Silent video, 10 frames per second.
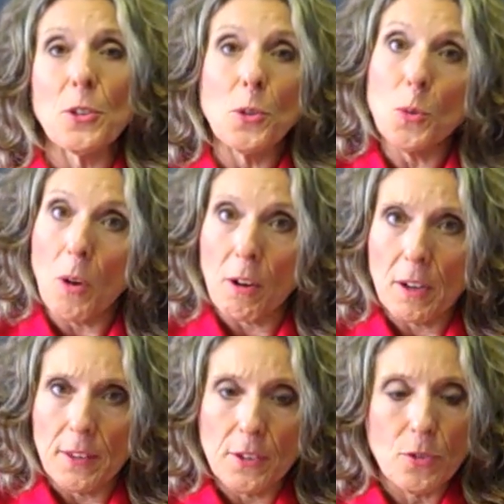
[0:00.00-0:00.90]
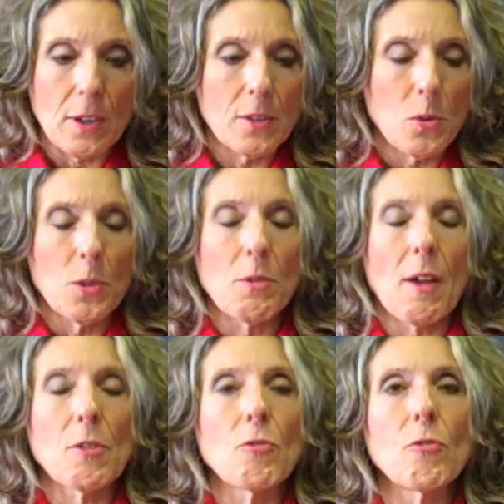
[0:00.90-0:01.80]
you are on the drugs or you
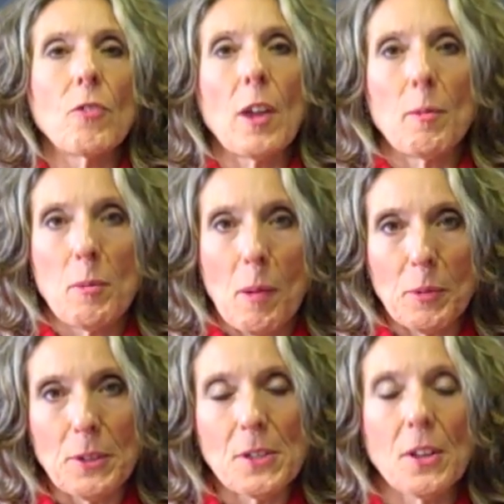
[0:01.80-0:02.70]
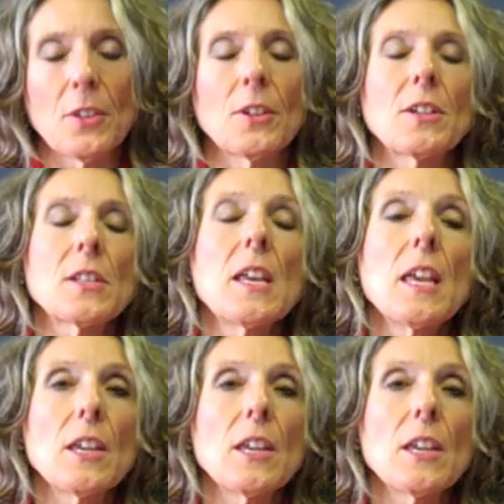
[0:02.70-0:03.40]
have a family member who's on the drugs,